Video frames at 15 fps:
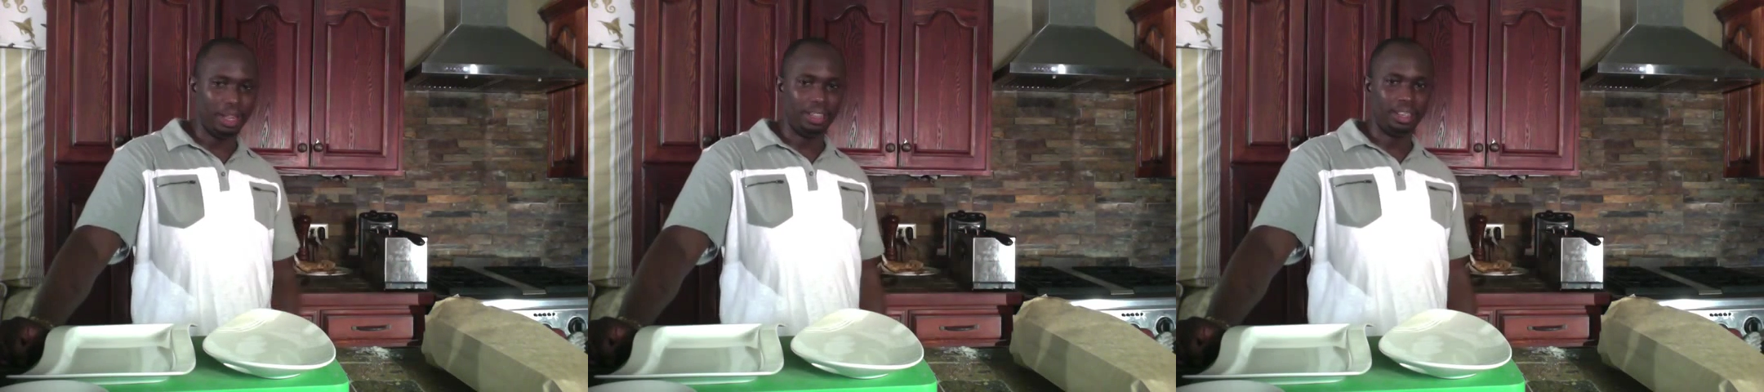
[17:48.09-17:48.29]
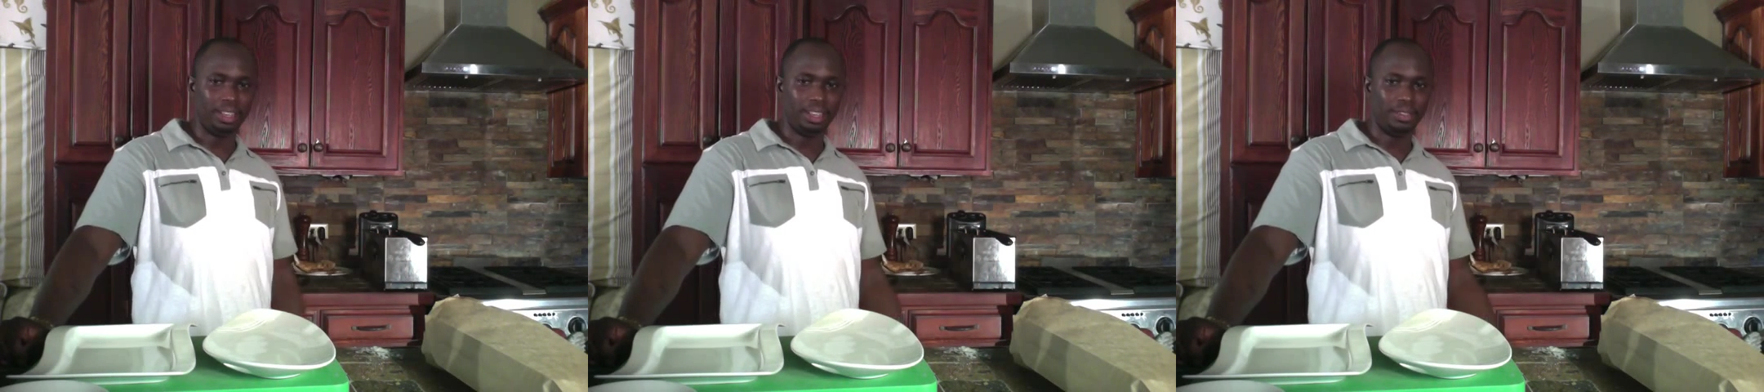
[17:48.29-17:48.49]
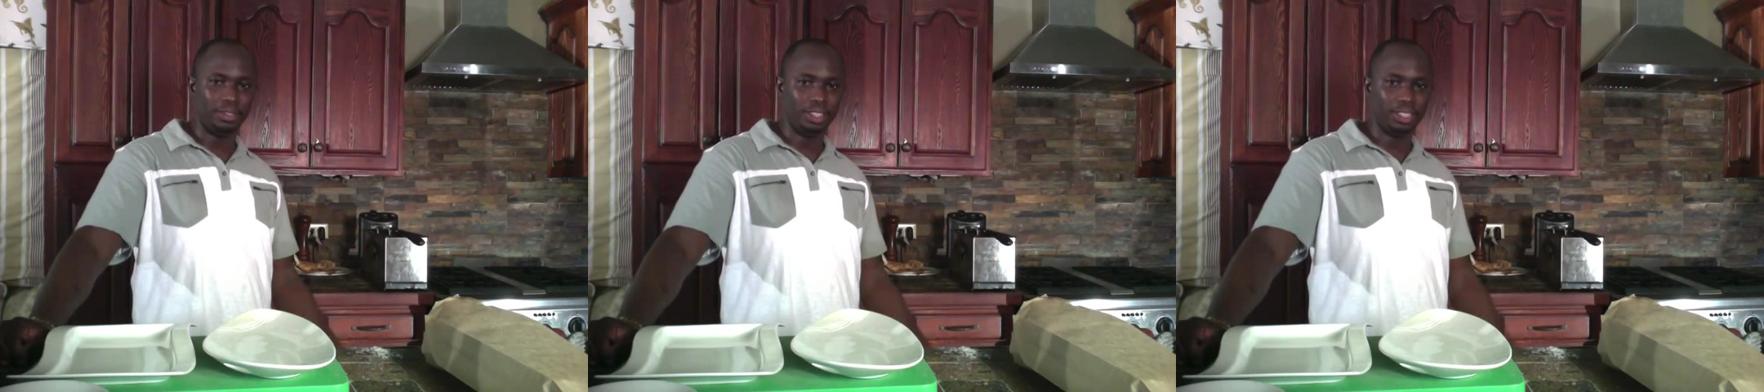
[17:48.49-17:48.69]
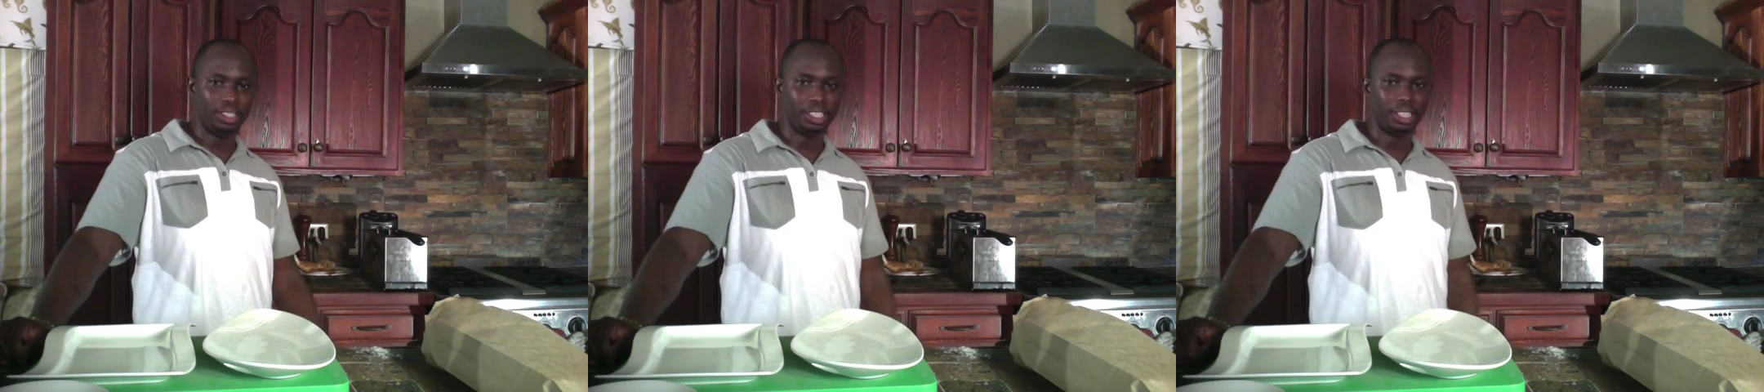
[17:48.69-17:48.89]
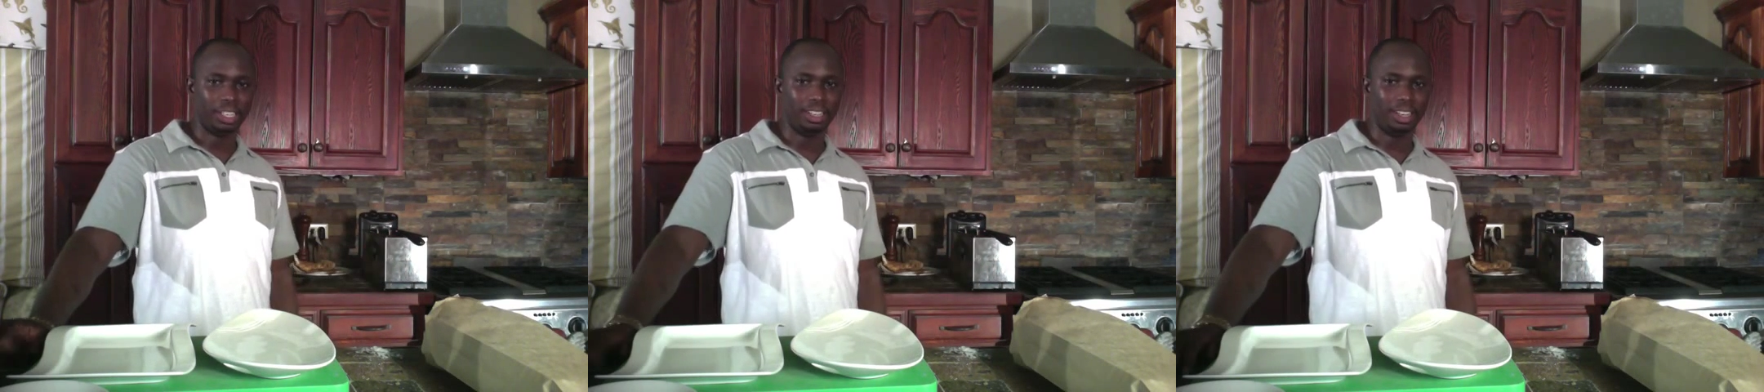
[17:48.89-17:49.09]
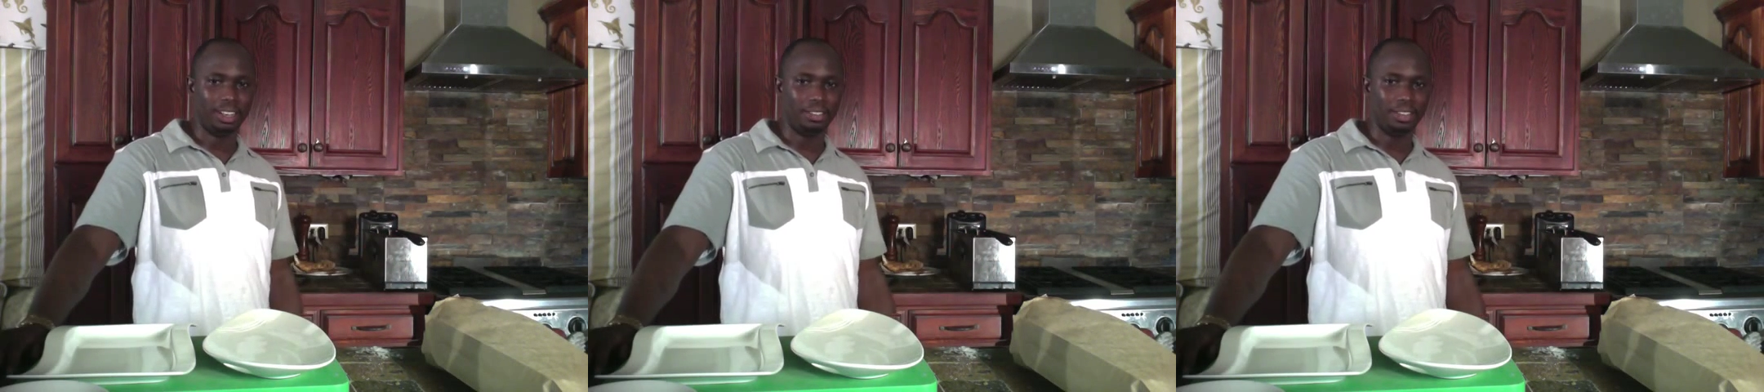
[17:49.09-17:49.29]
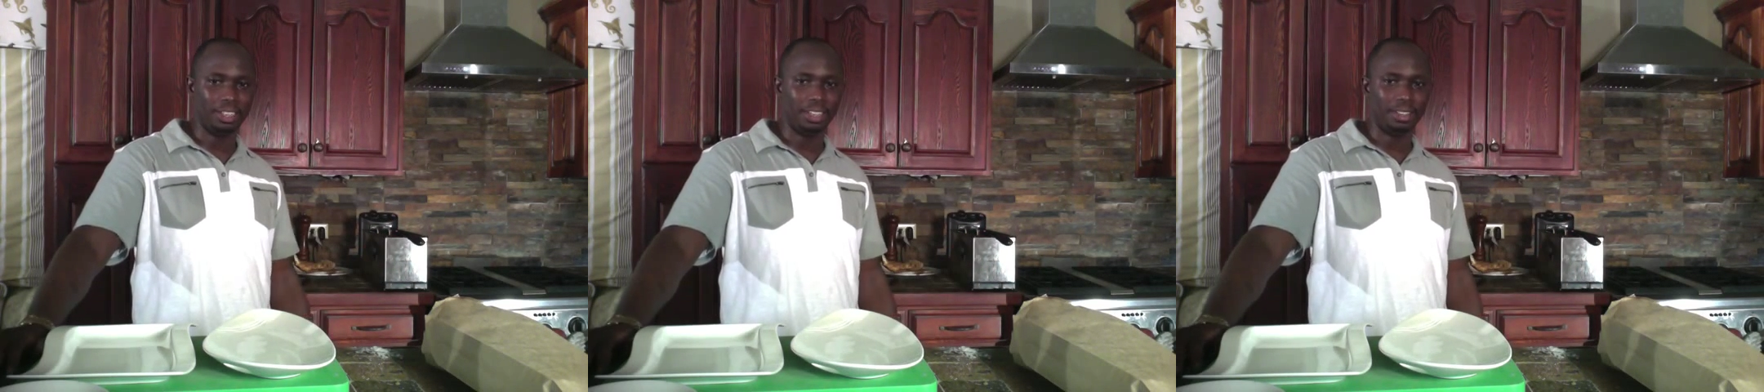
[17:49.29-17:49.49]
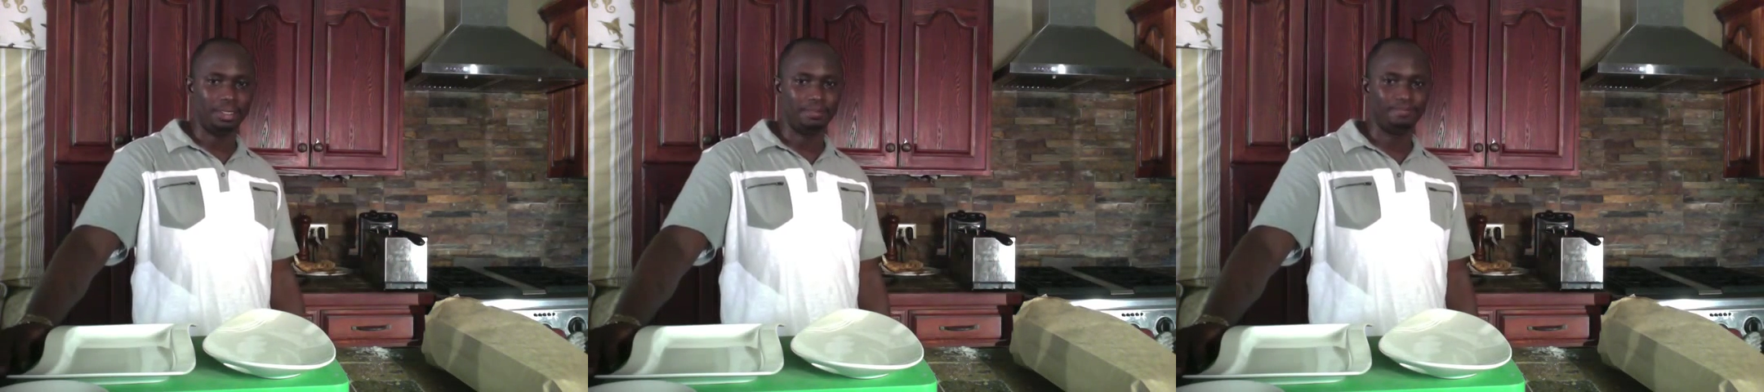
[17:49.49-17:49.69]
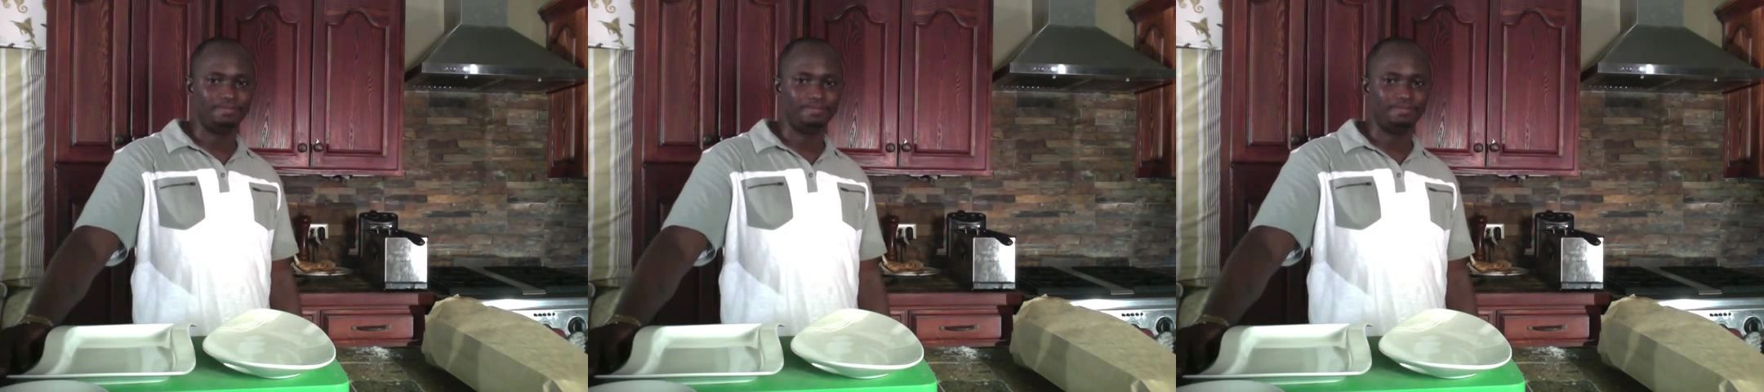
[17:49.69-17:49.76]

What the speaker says: you and giving you chicken gonorrhea."